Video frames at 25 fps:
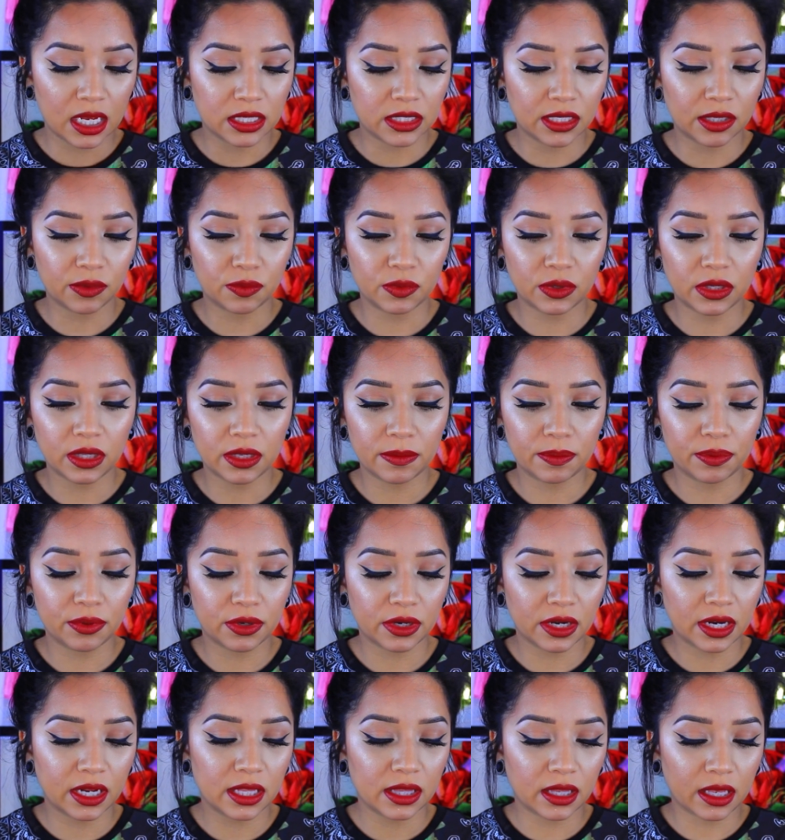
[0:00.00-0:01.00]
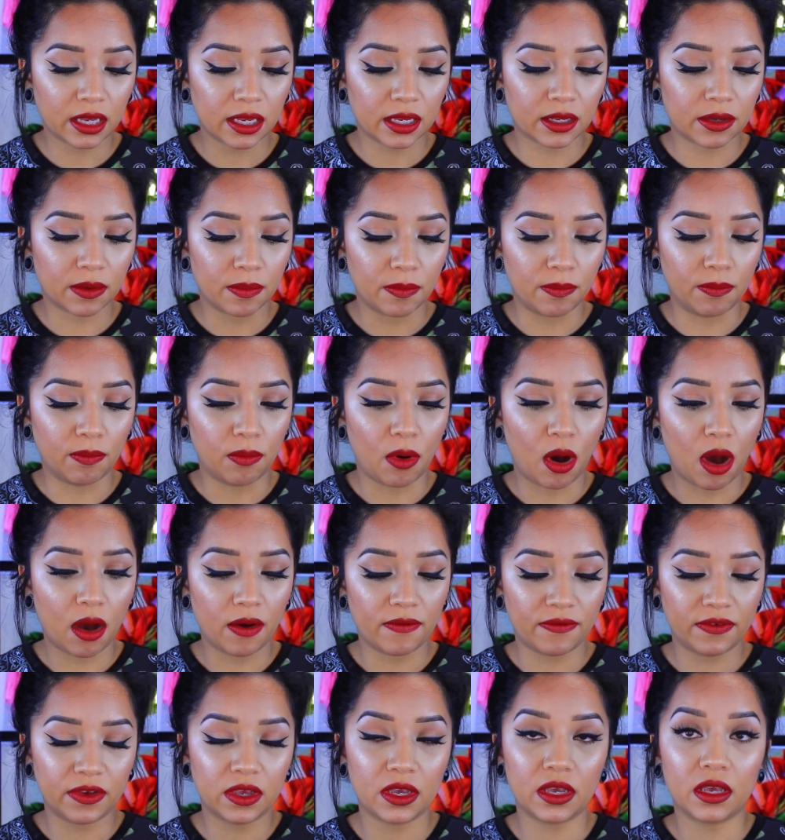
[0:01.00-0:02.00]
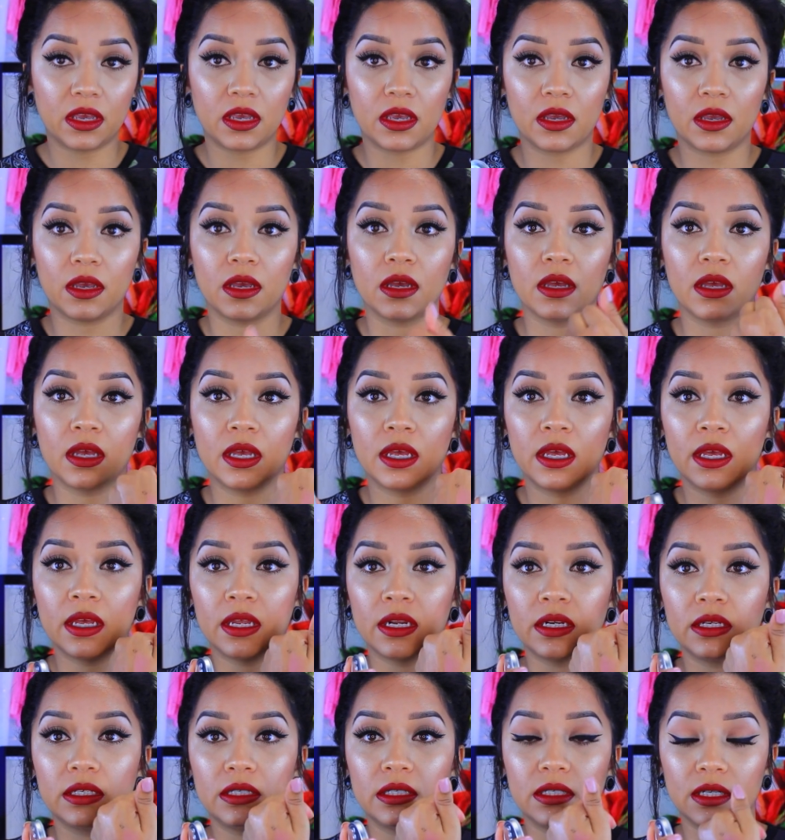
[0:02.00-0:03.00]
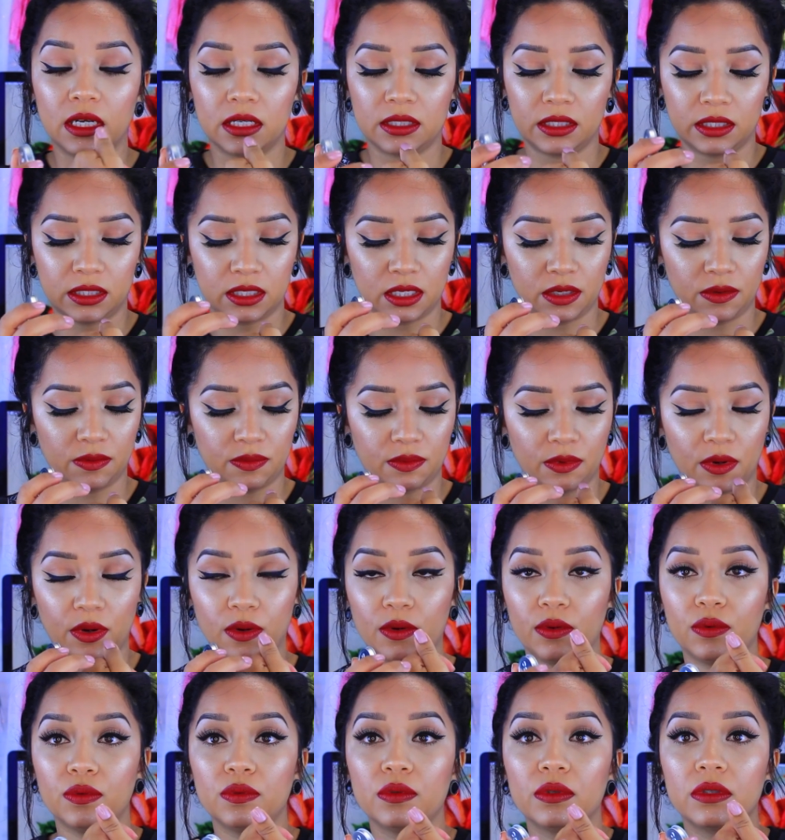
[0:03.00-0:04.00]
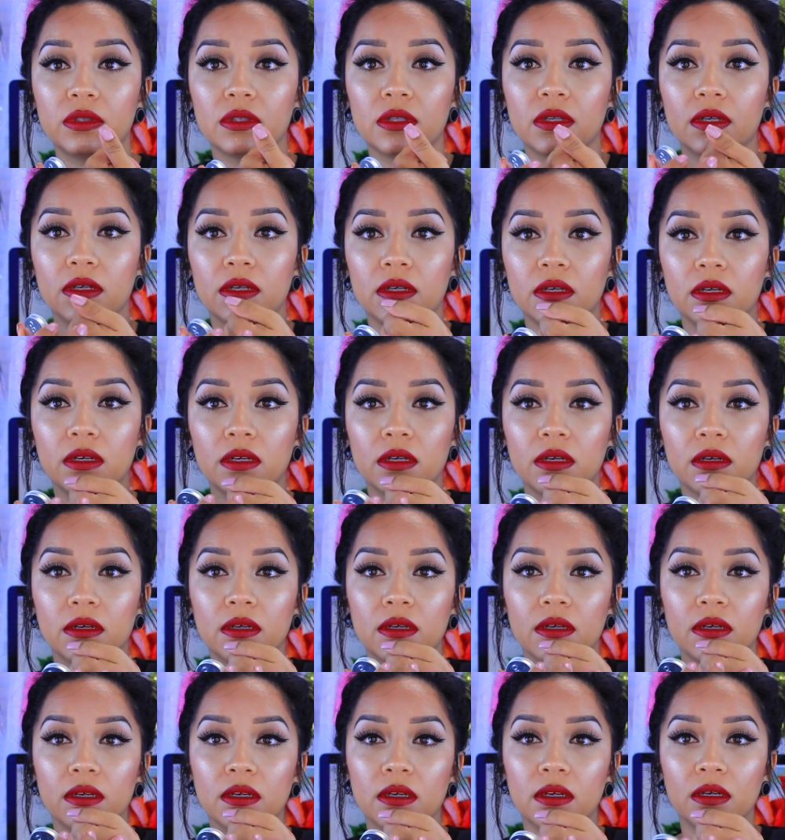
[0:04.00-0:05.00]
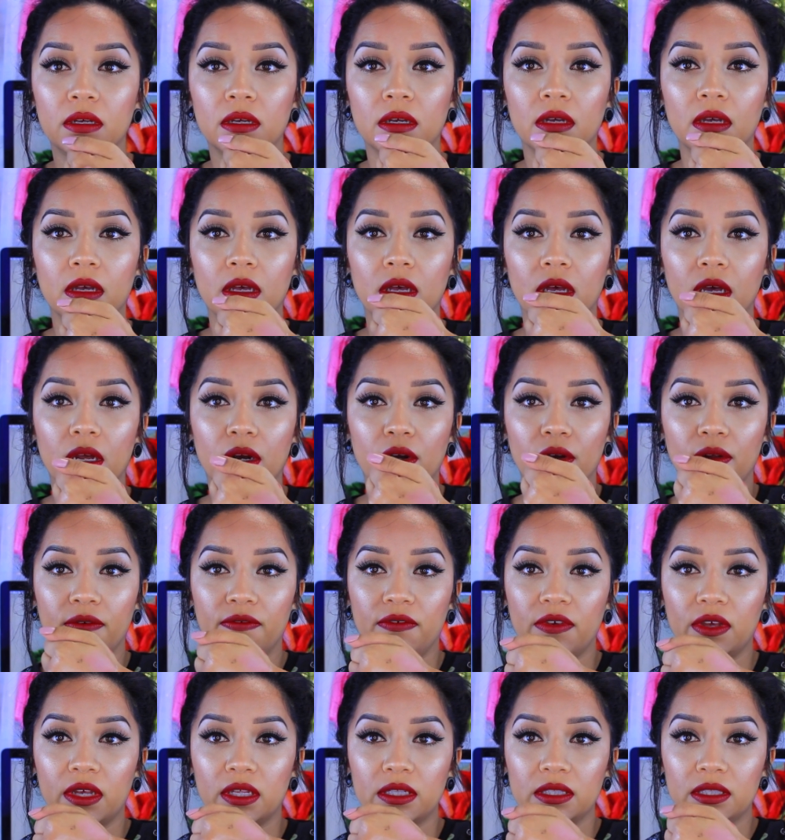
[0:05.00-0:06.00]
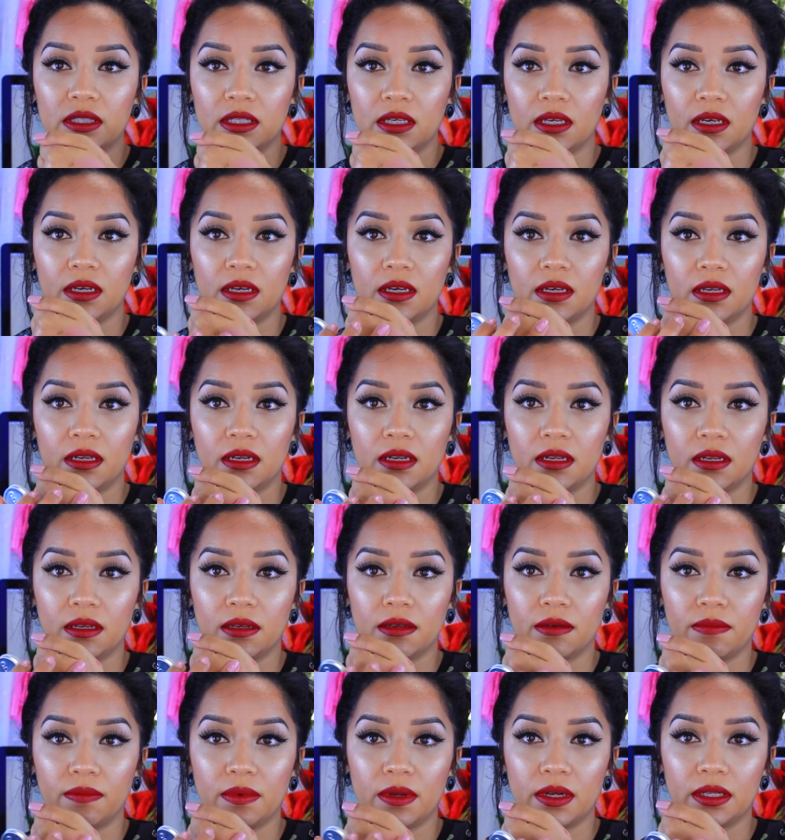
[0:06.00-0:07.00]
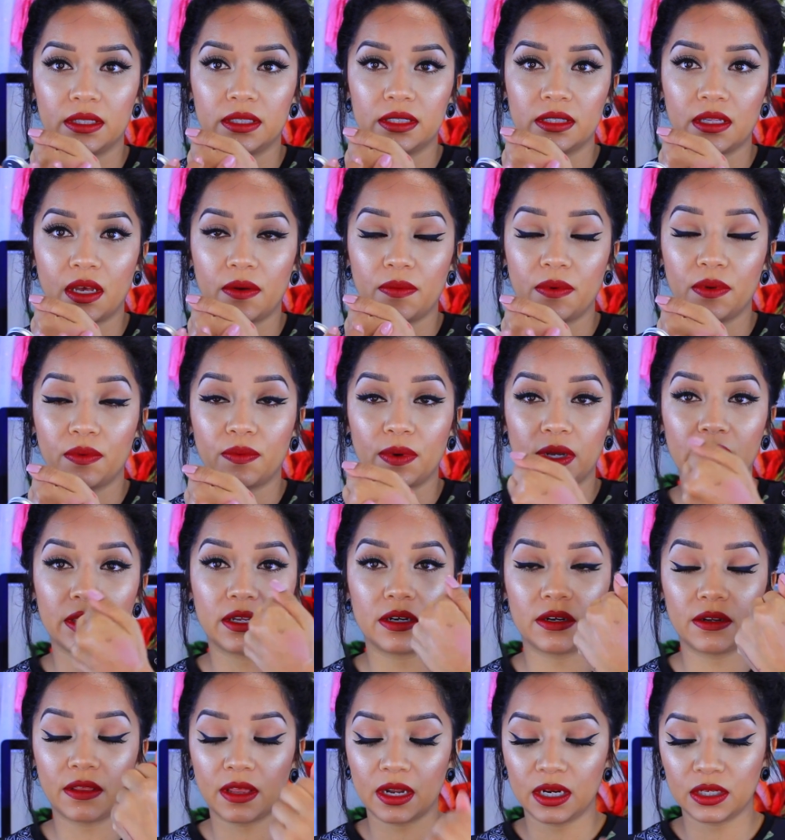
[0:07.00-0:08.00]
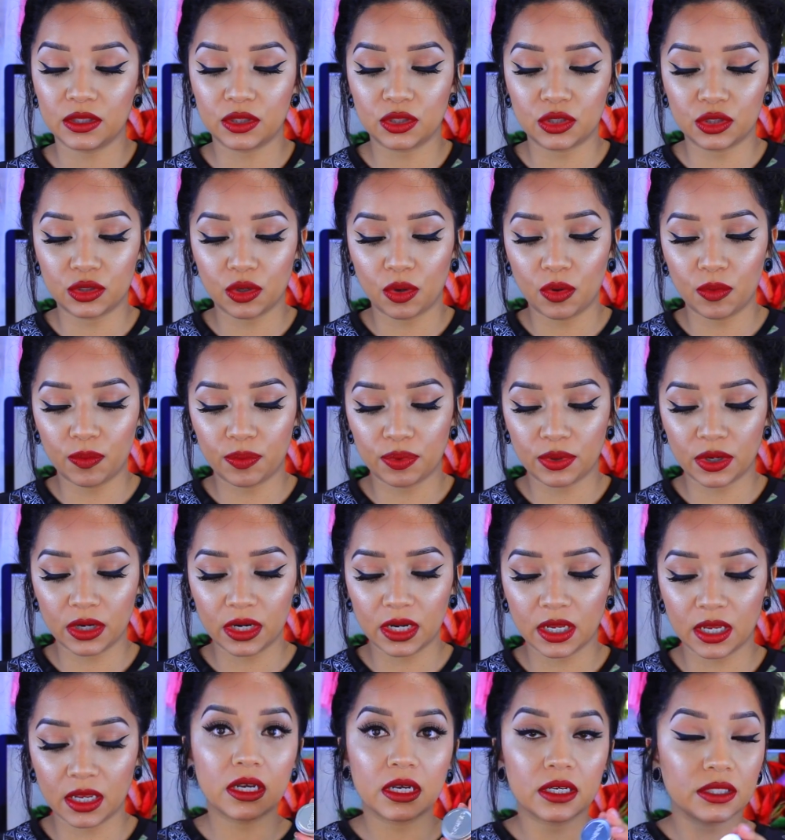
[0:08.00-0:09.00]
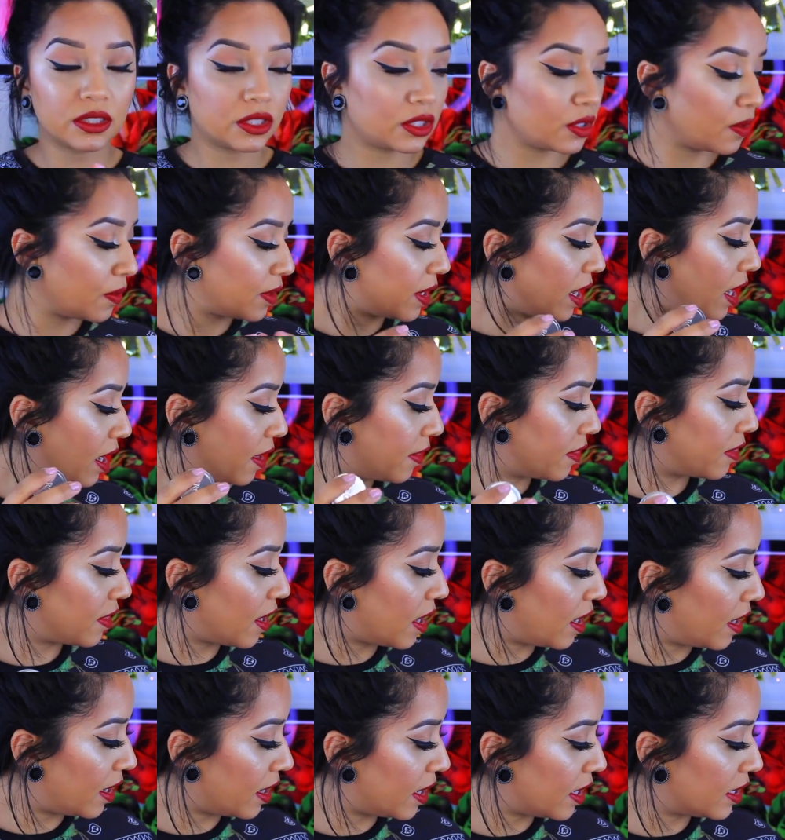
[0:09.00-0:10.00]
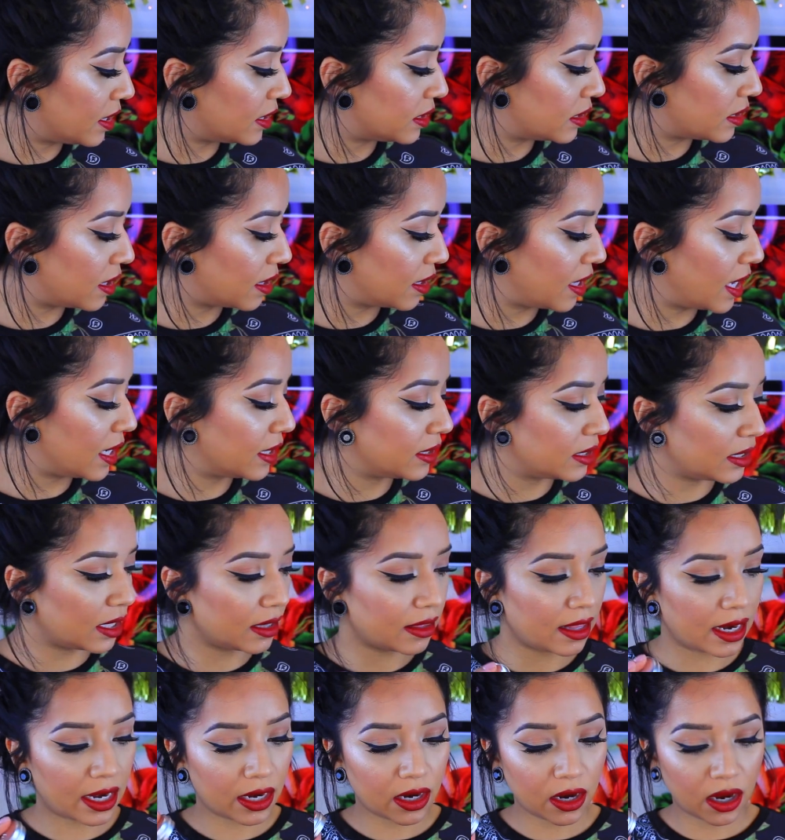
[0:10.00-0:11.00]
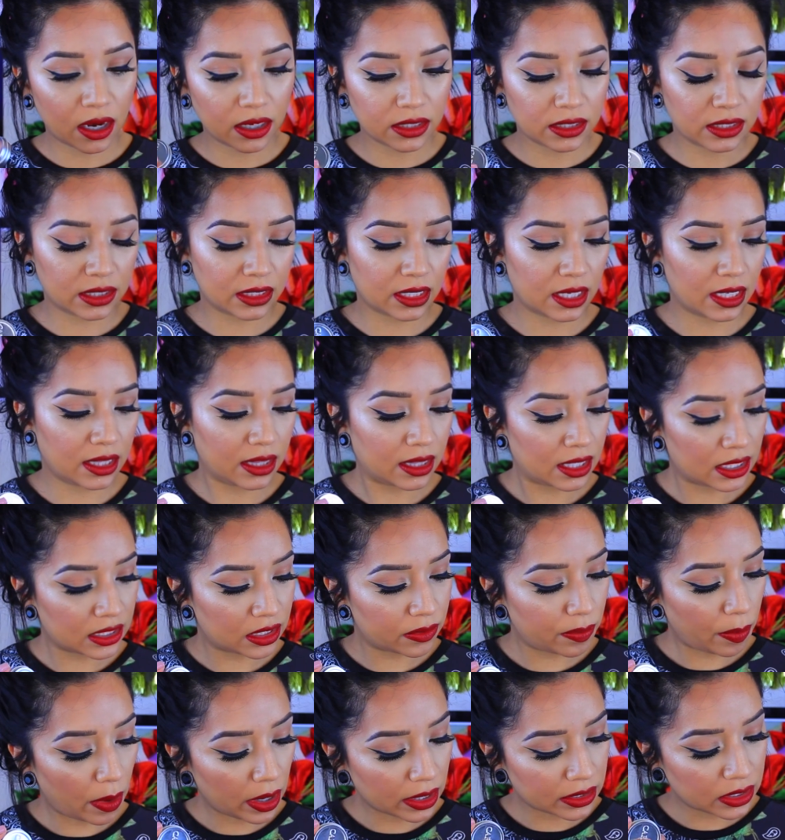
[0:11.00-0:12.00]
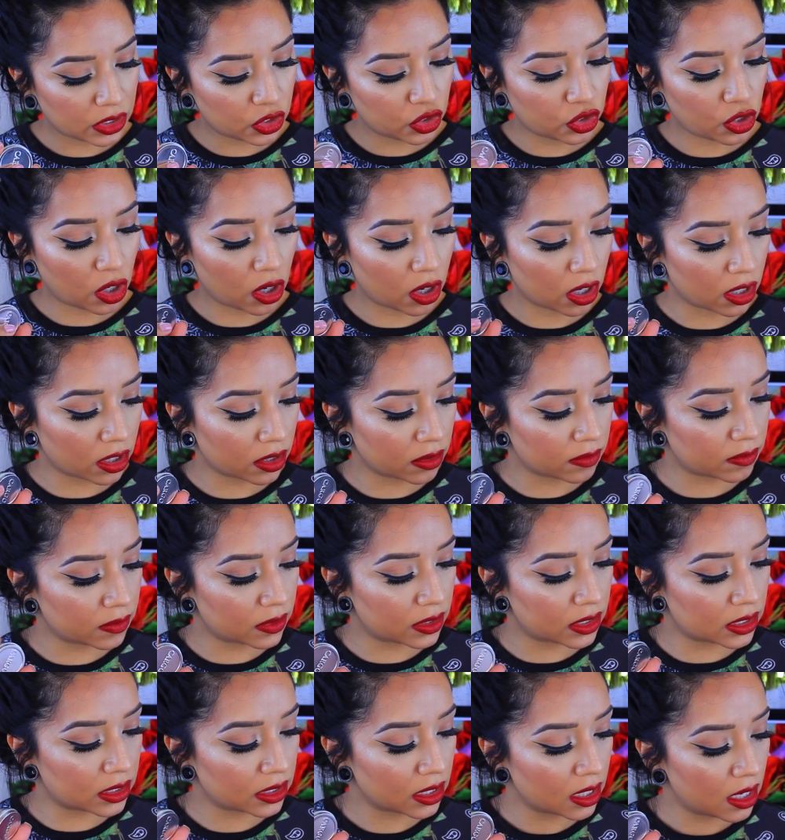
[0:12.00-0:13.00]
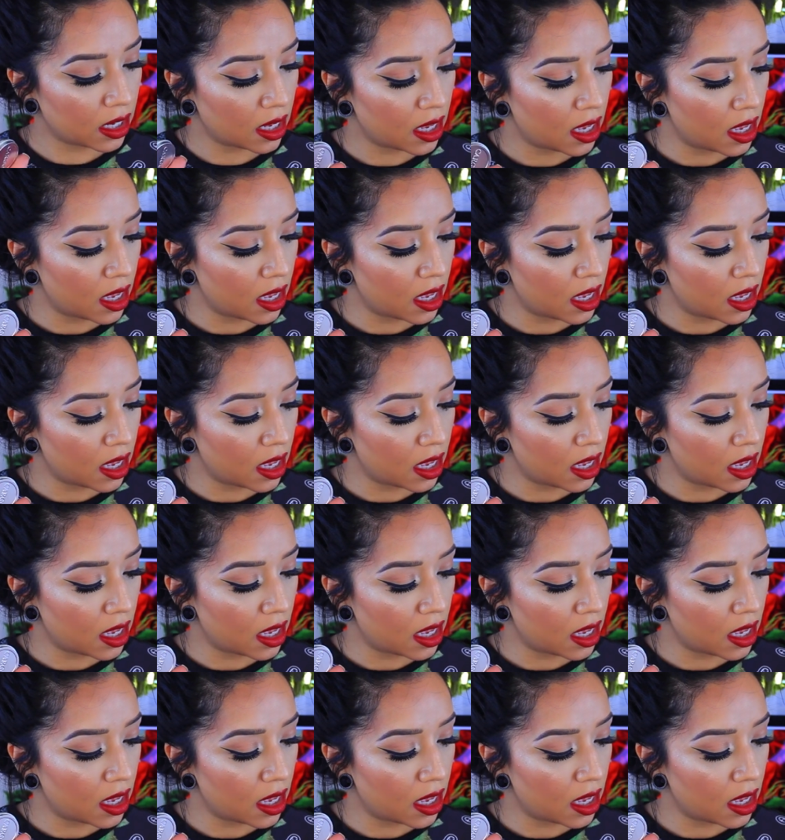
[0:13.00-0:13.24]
It's a really pretty, like, mauvey, dusty rose. I don't know if you can see it, but it's that one right there. That is so pretty. So, yeah, that is the last thing that I got in this BoxyCharms